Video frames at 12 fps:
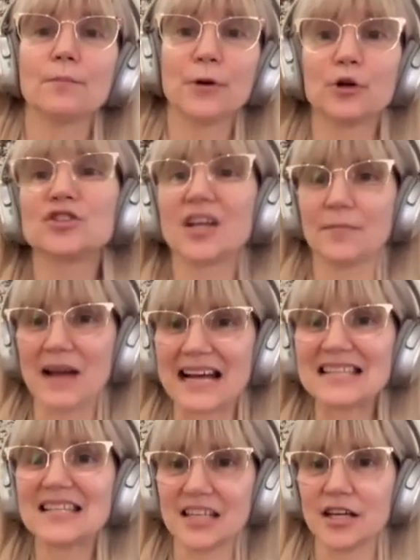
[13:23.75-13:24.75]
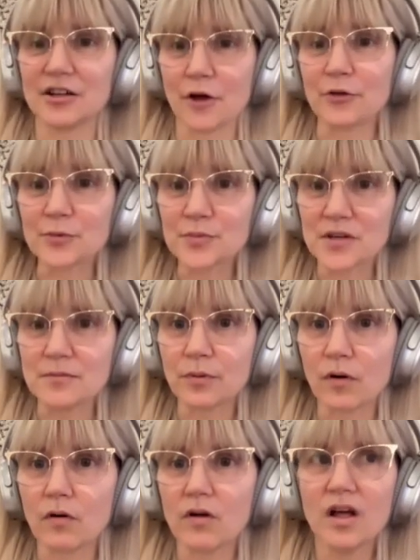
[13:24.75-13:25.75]
build capacity in other
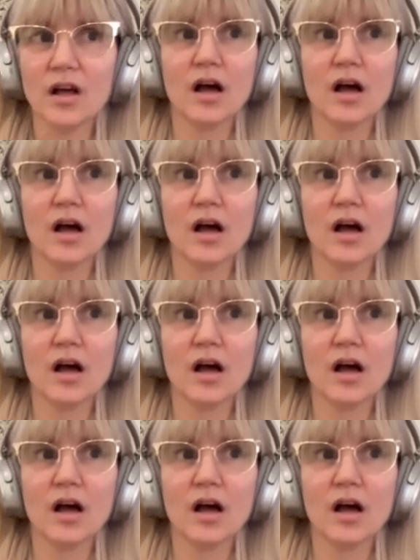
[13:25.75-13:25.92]
people.